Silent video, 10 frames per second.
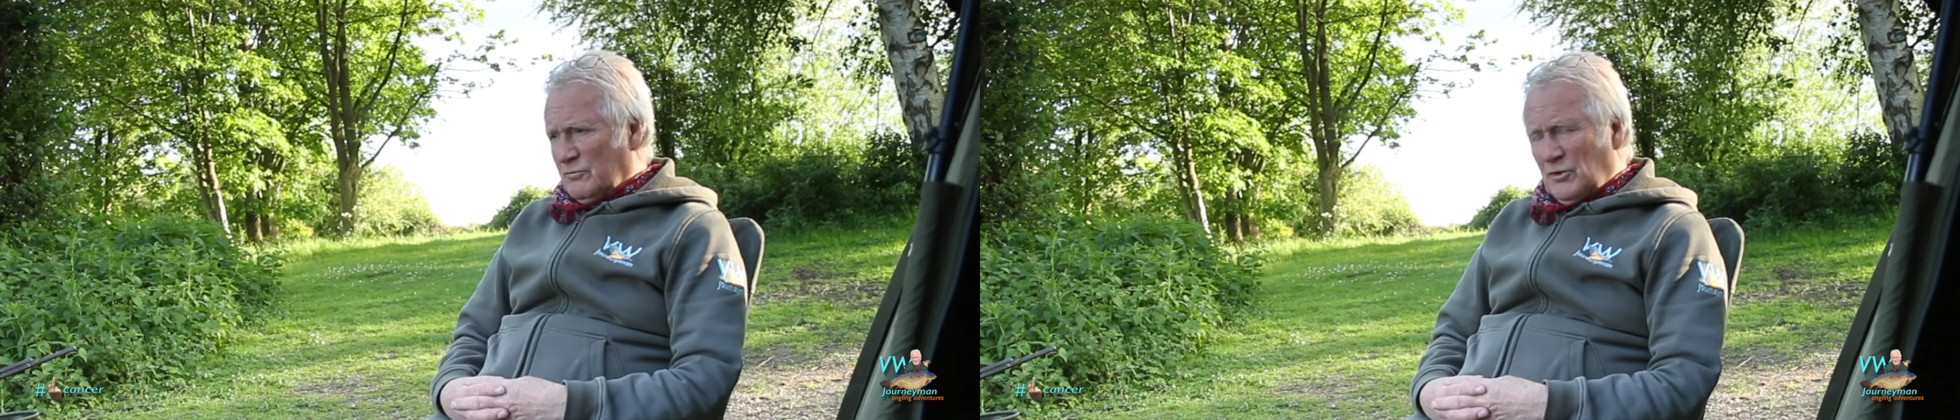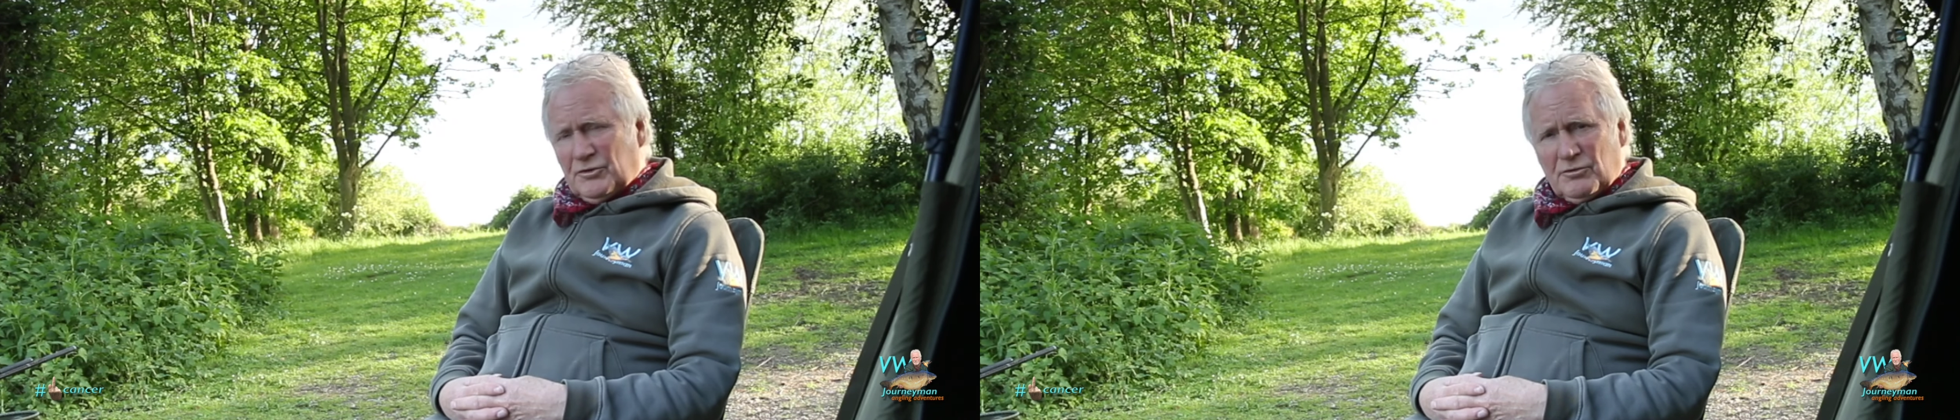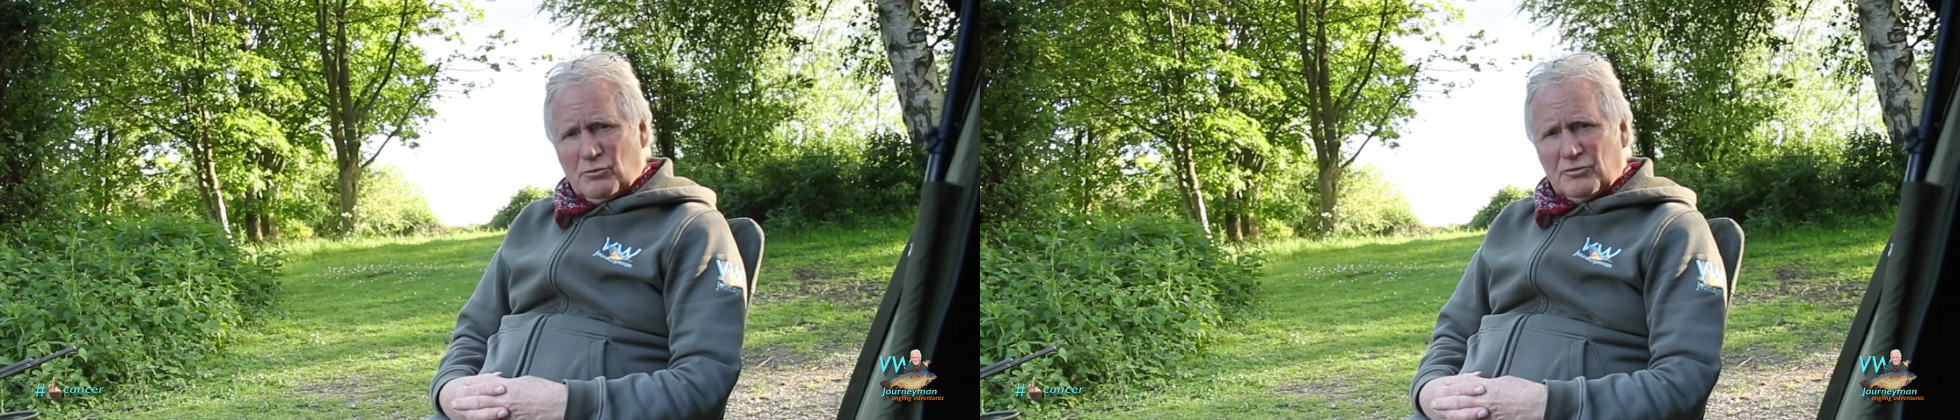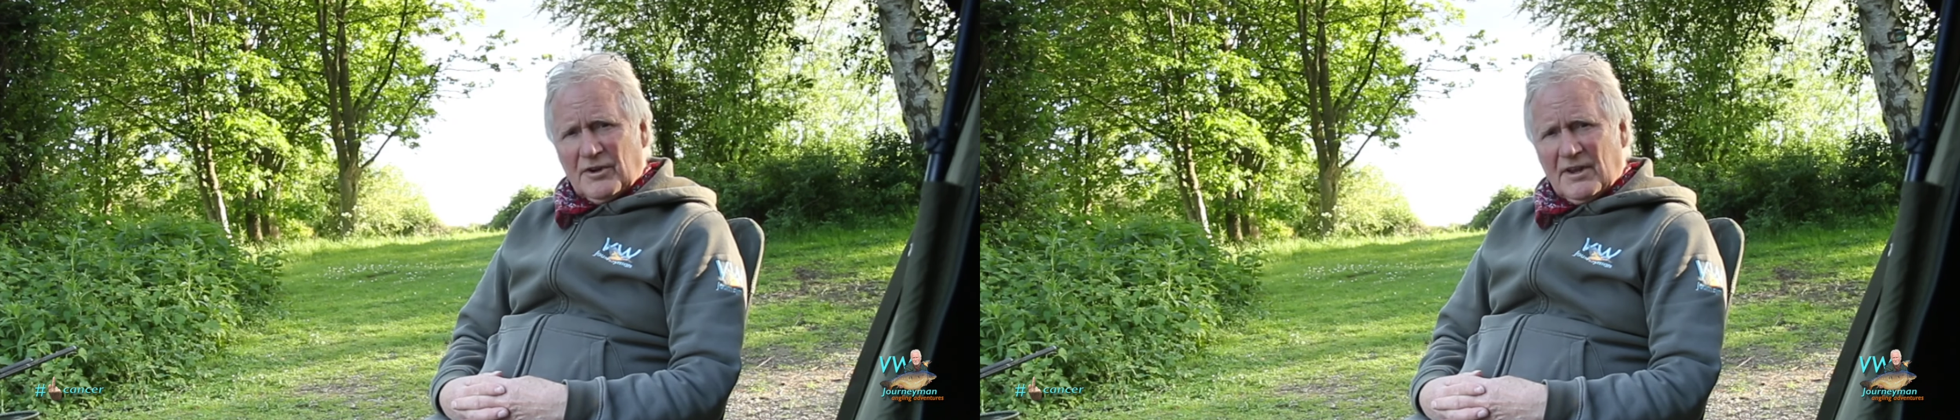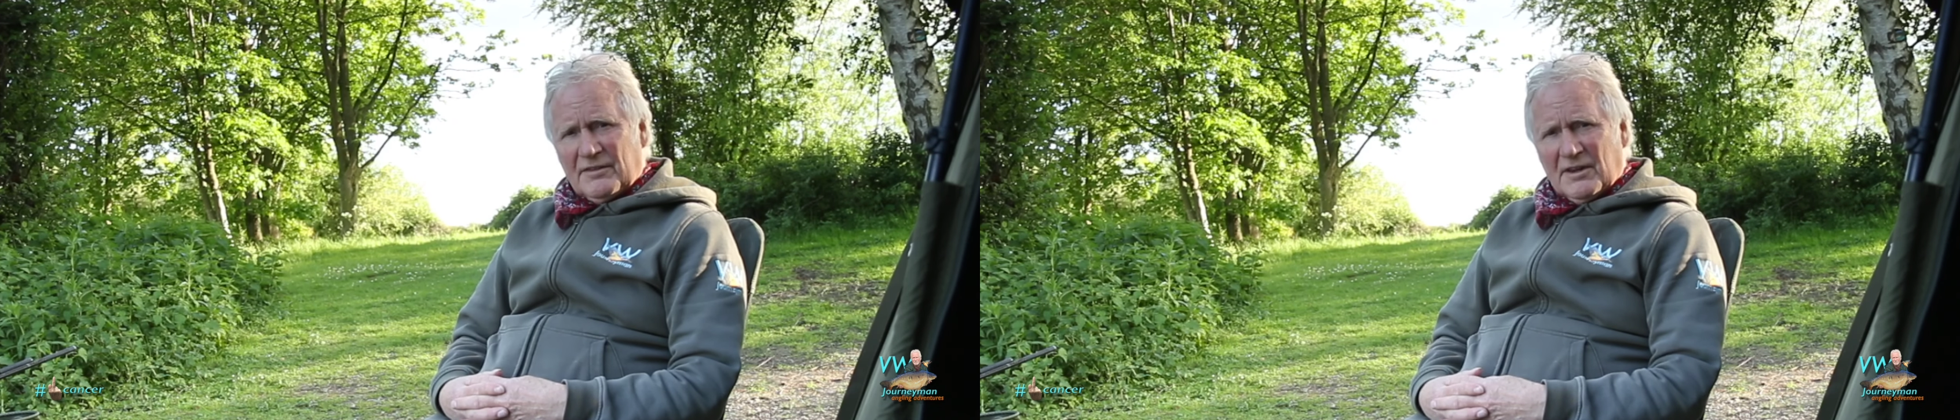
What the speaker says: rods are all set.